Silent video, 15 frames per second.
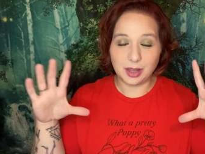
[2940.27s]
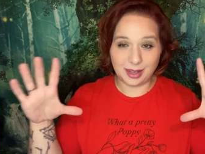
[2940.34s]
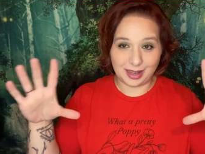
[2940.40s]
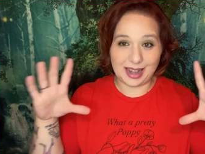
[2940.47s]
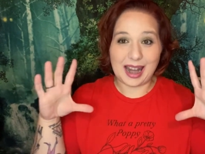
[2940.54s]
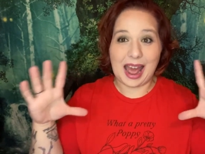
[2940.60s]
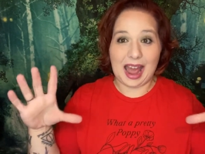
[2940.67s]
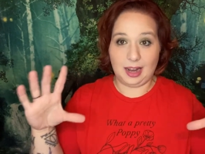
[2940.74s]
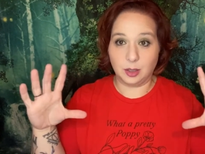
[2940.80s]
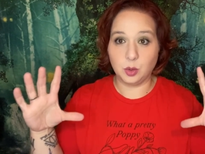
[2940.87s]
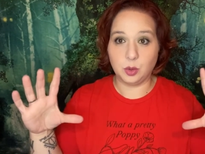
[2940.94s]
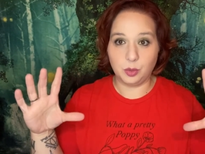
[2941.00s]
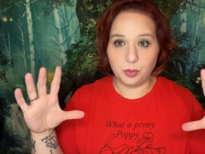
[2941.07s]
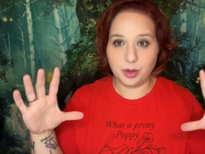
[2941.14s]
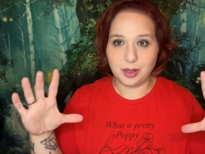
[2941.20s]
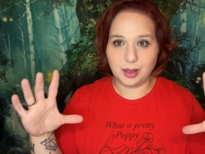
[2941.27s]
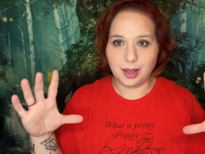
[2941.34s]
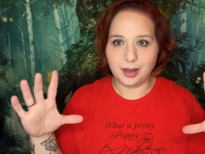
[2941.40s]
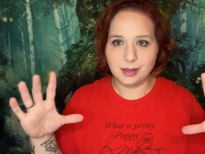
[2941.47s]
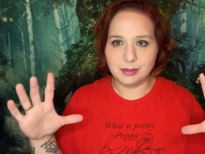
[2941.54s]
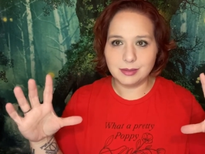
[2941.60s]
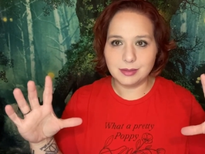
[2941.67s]
like an actual ring
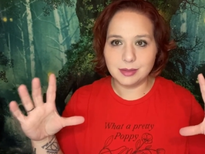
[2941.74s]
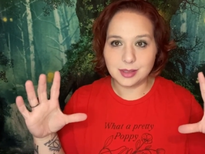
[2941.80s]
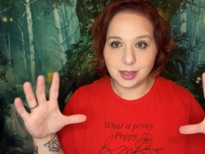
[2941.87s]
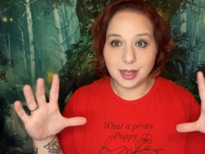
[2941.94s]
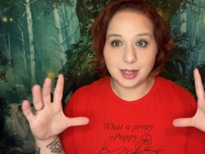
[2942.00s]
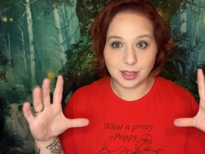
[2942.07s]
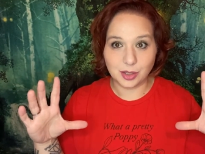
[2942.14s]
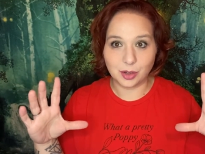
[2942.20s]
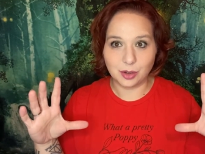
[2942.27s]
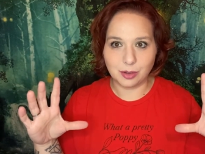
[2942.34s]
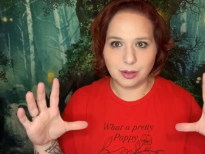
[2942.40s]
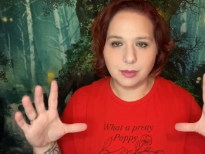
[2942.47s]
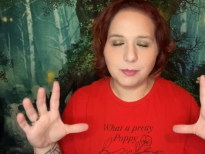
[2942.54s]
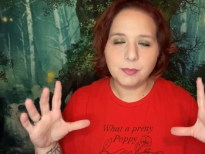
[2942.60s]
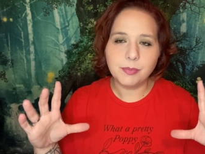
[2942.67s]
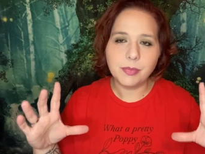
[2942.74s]
light in a circle.